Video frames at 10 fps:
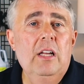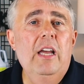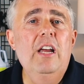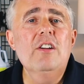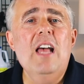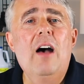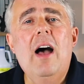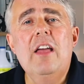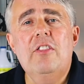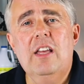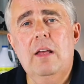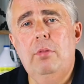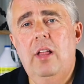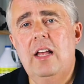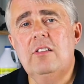Here's how I think it
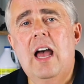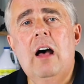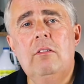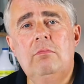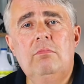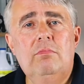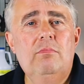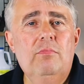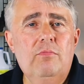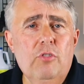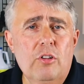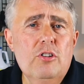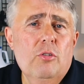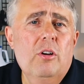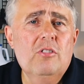plays out and for the
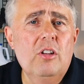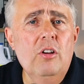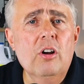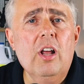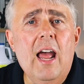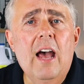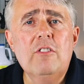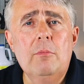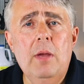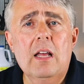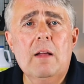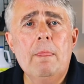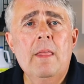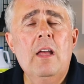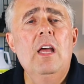choice that you're going to have to make.
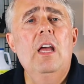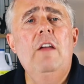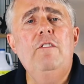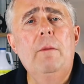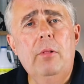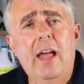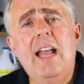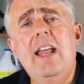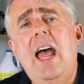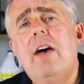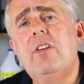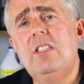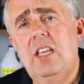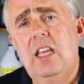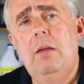If you plan to have a
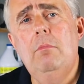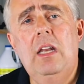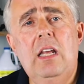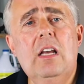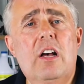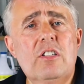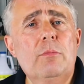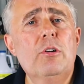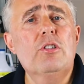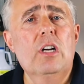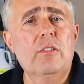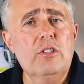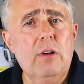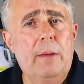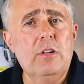team, meaning customer
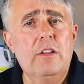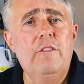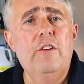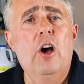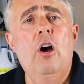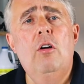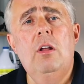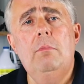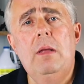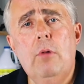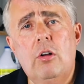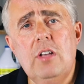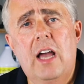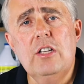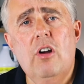service reps on the phone and be
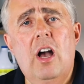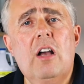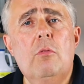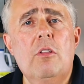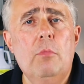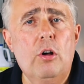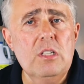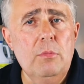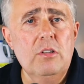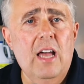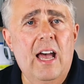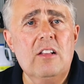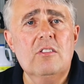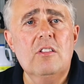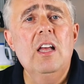multi-truck with multiple
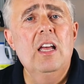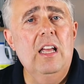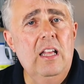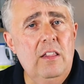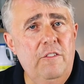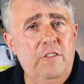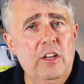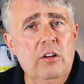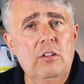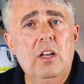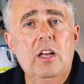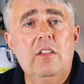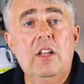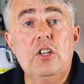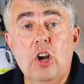techs in the field,
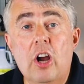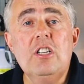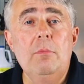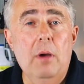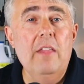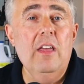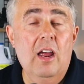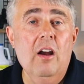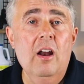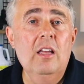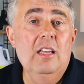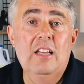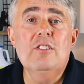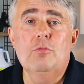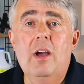then charging by the area
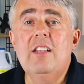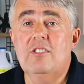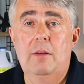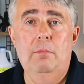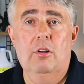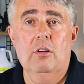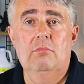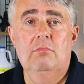is way simpler.